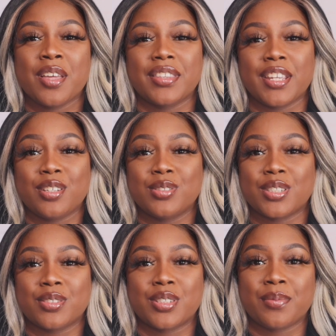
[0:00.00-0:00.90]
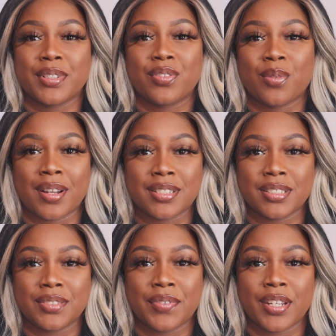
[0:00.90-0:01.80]
Thank you so, so much for
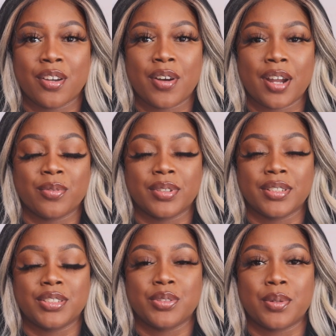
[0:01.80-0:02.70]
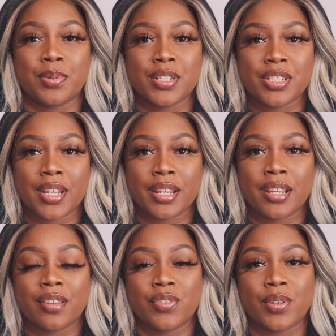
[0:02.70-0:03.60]
watching this video. I really do appreciate
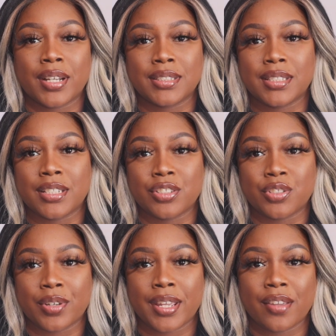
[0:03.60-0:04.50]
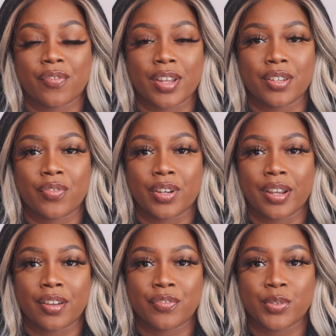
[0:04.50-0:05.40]
it. If you guys did enjoy it and find it
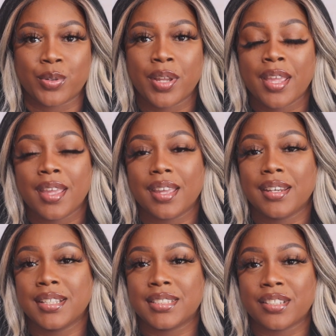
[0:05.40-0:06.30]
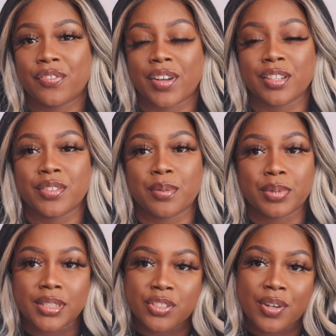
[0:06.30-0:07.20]
very helpful and easy to follow, then
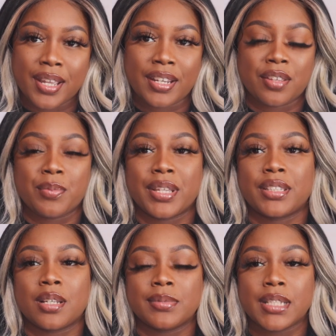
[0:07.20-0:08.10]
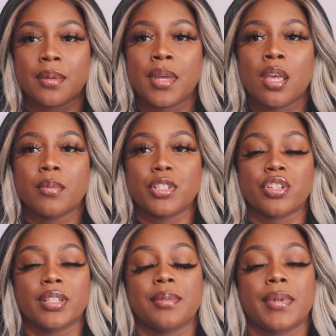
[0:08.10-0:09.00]
please go ahead and give me a thumbs up. Be
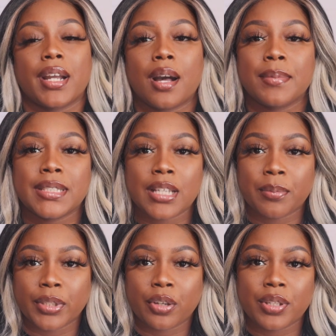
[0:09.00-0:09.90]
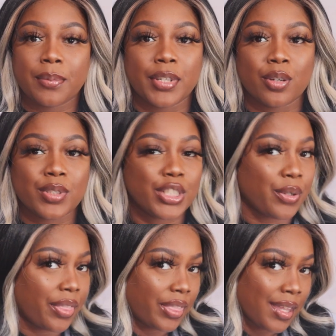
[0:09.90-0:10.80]
sure to leave me a comment down below. Let me know what
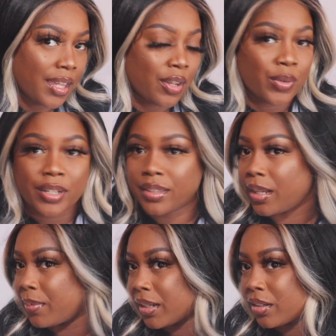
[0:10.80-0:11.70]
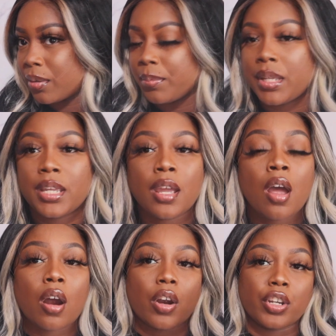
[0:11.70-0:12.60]
you think. What do you think about it on me?
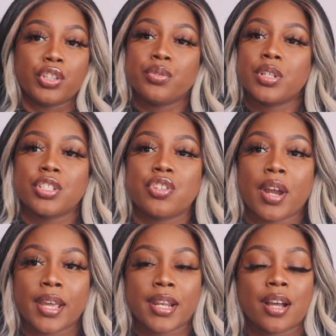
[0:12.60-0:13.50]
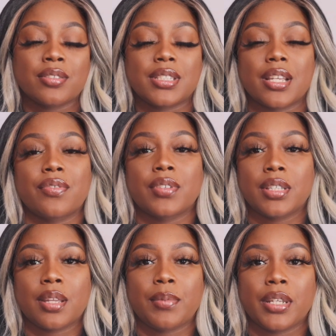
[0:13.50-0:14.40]
Are you going to try it out? Definitely
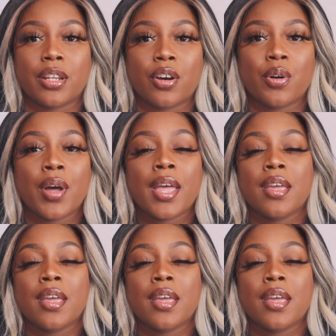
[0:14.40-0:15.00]
let me know.